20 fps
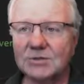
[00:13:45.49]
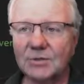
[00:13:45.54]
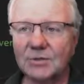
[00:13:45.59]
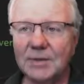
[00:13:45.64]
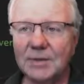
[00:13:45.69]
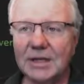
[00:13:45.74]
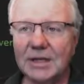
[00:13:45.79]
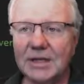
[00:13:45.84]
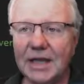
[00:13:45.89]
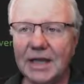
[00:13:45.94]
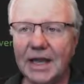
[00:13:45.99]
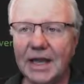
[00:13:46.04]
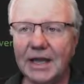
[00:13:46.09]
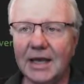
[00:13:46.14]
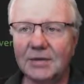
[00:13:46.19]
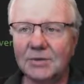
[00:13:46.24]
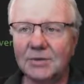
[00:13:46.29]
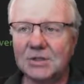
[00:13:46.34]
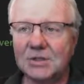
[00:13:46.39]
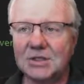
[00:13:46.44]
will be at the
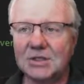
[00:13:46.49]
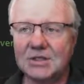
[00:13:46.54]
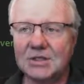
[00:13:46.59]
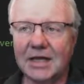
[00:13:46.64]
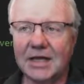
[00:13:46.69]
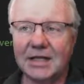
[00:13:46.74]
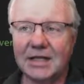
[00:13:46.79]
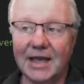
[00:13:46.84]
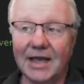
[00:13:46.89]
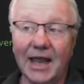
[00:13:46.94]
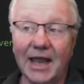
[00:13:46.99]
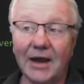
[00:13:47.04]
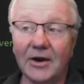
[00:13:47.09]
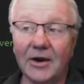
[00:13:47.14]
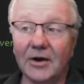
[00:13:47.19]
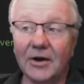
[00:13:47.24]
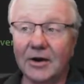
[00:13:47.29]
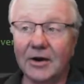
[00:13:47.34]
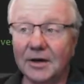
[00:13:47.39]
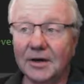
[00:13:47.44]
end, which is at the
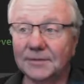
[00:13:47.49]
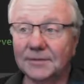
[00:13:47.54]
air.